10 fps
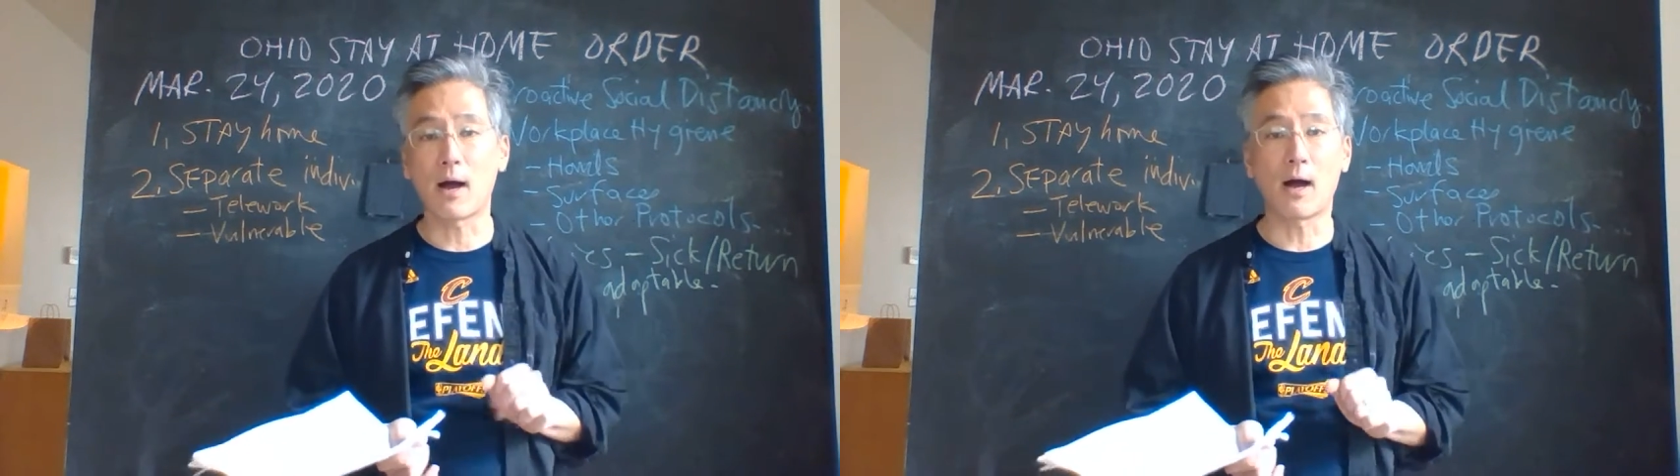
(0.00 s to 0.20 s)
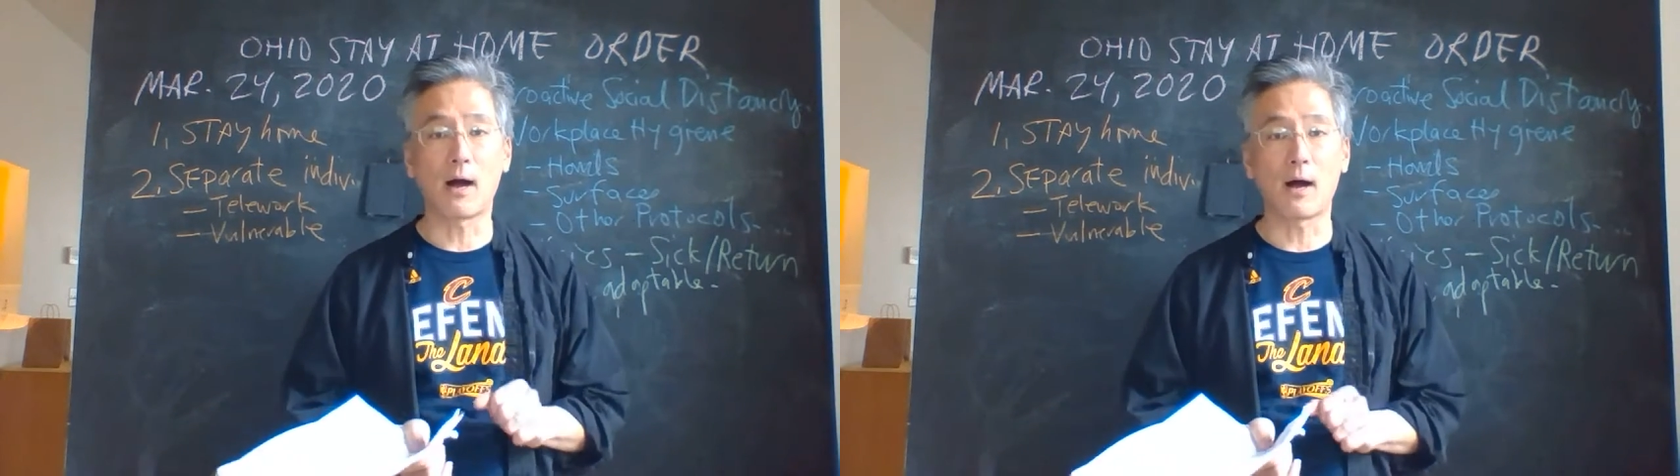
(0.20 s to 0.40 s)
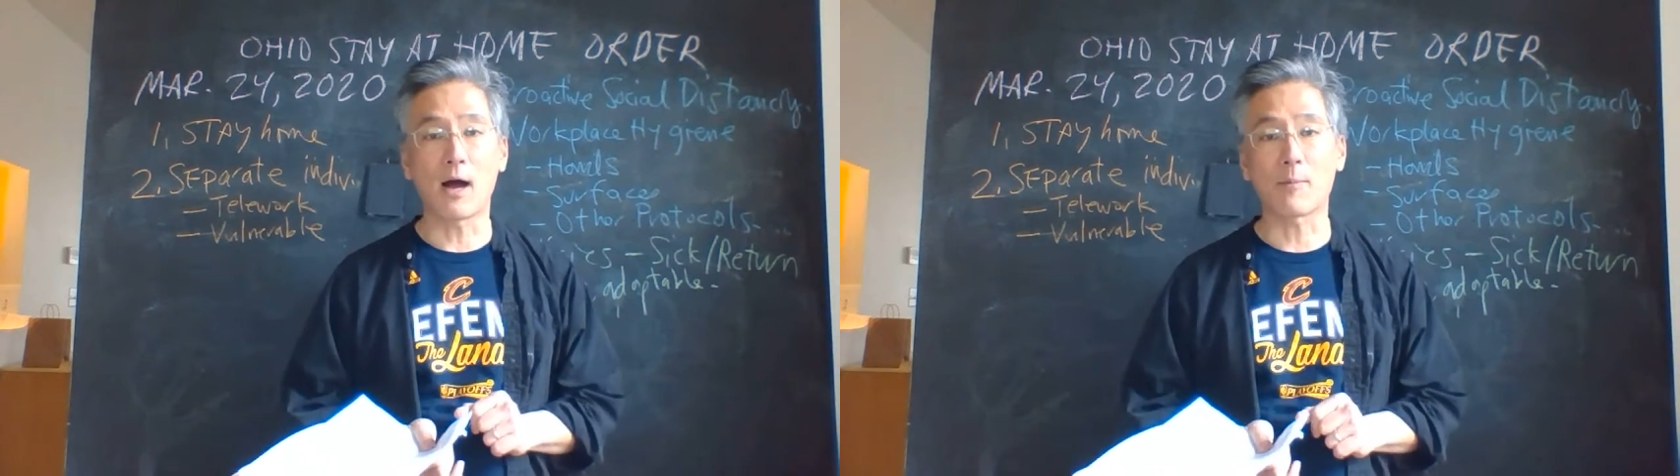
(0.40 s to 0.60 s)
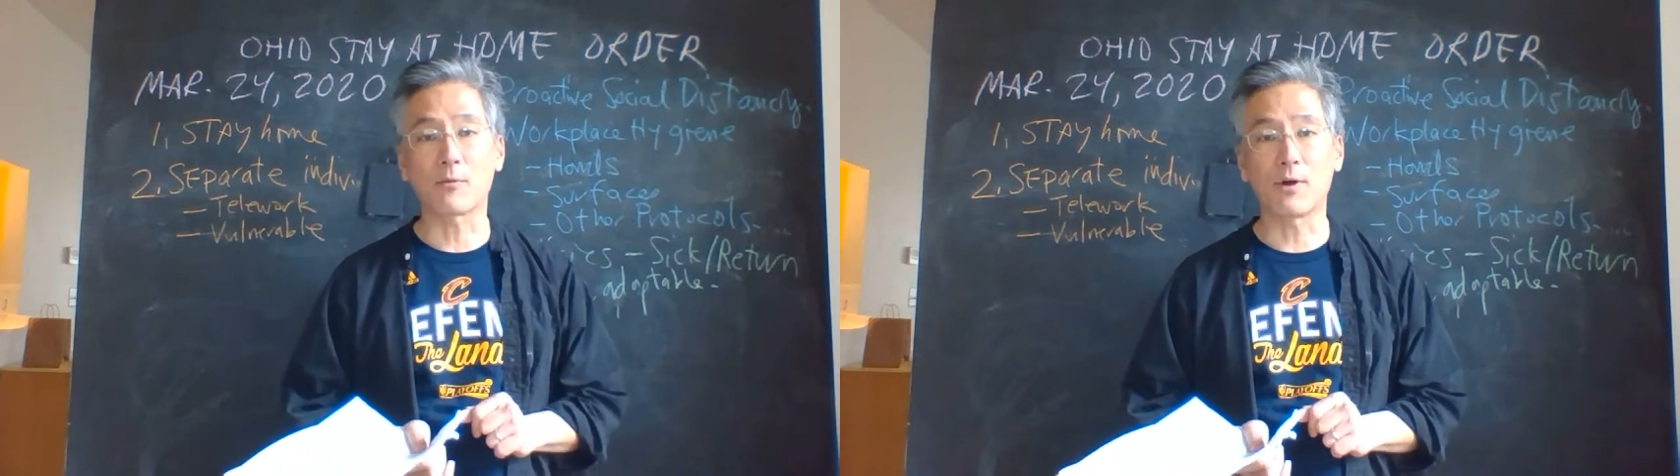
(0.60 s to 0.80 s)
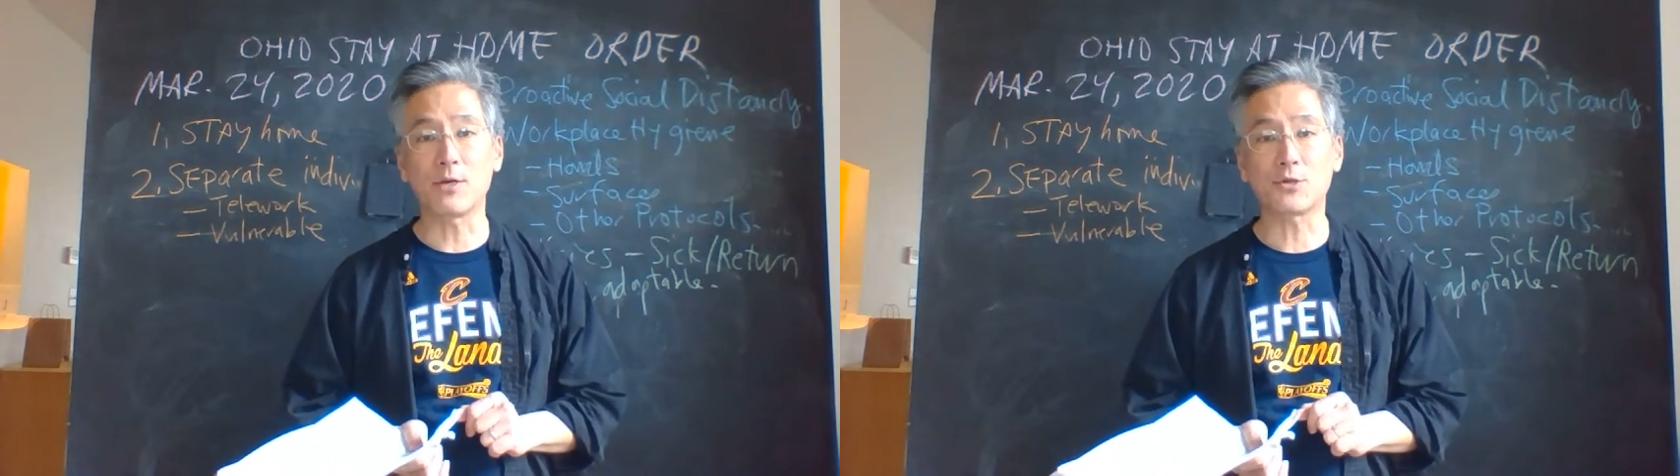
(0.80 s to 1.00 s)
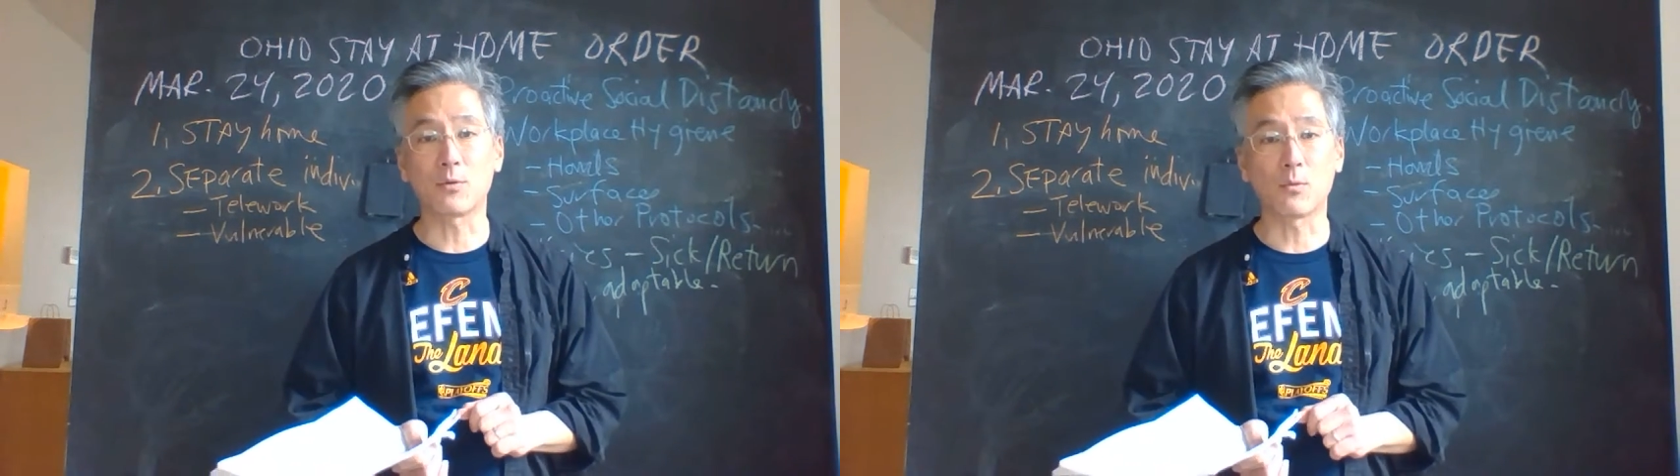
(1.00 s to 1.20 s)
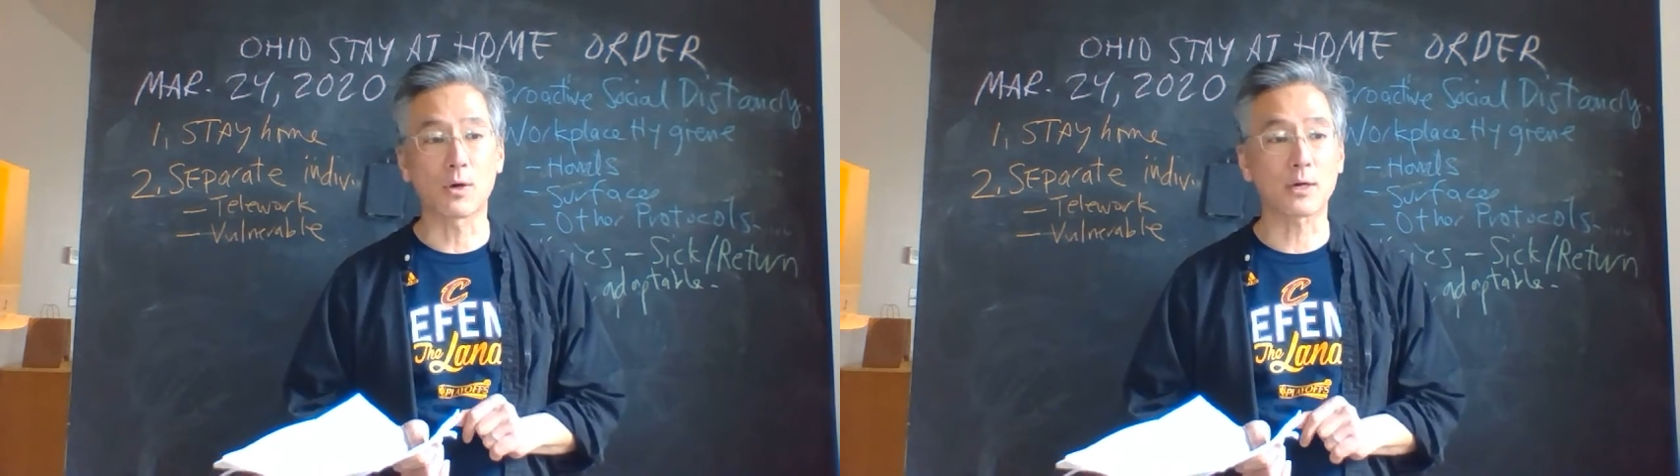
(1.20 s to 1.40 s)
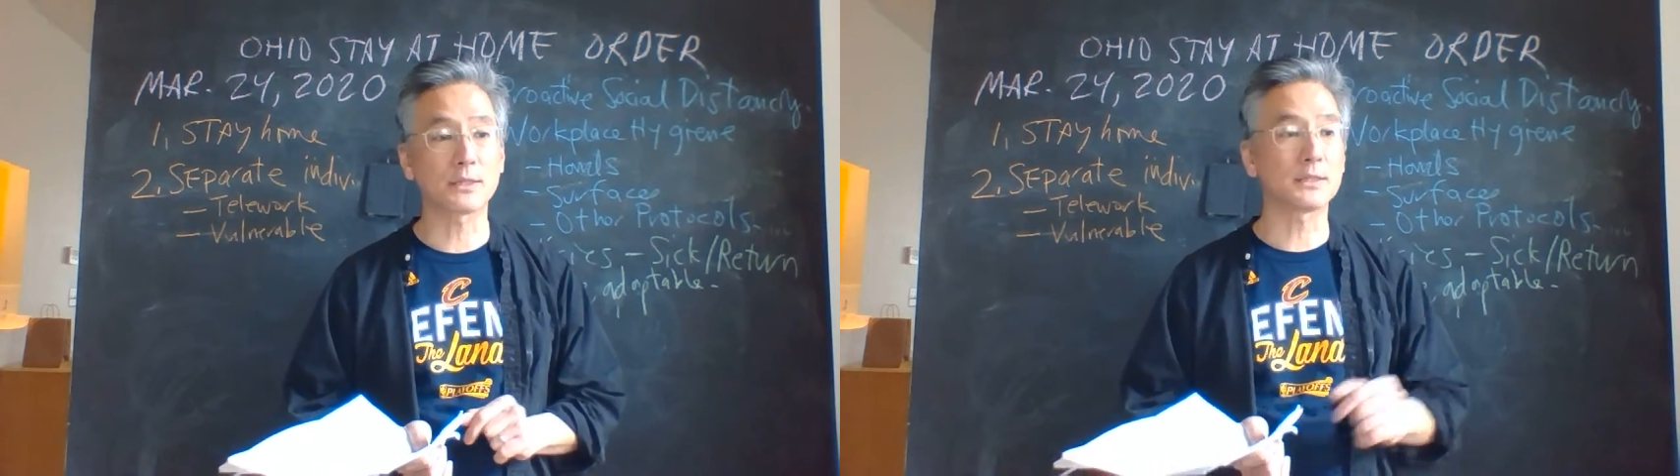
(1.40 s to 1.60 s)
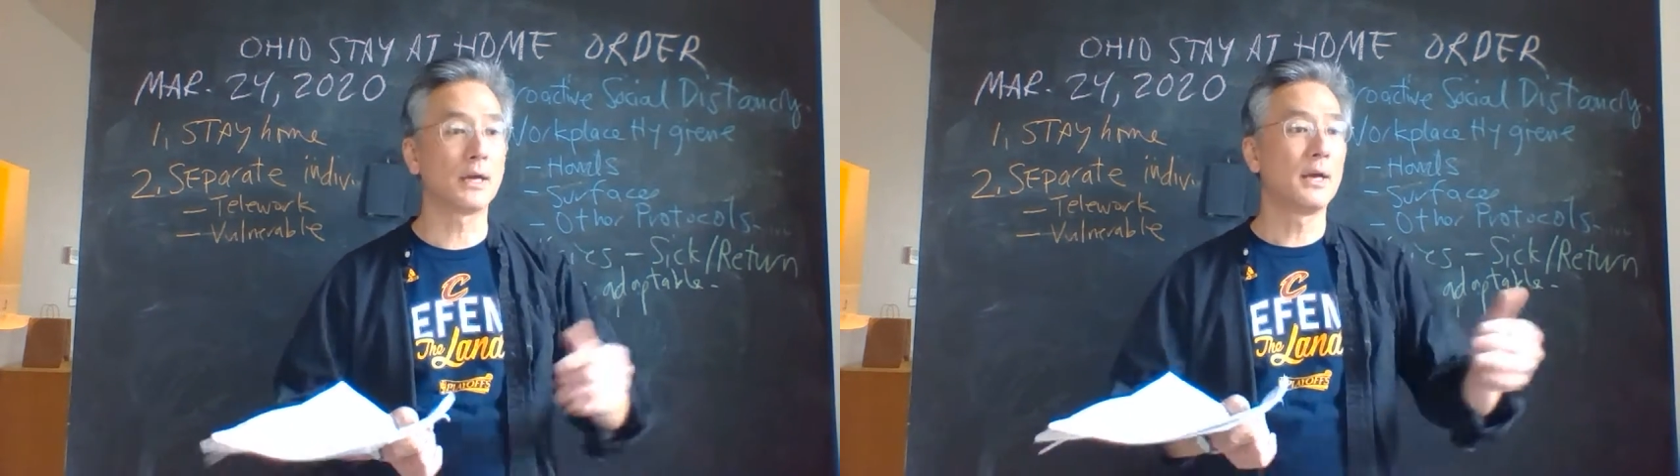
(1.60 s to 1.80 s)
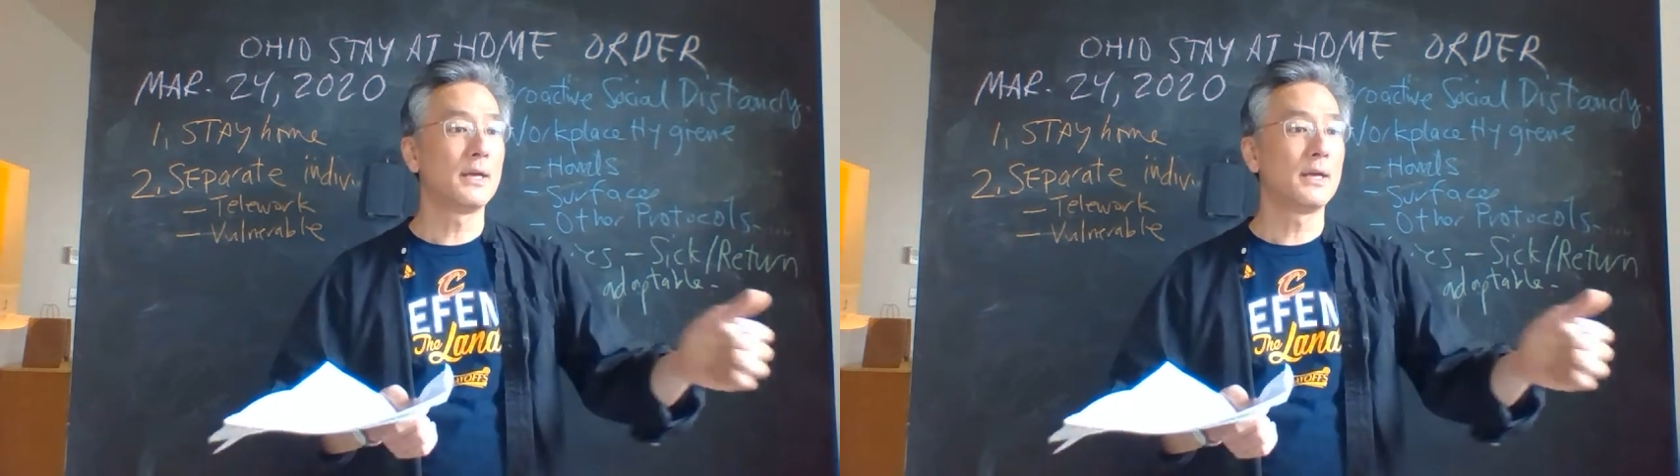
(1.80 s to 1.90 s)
operation works,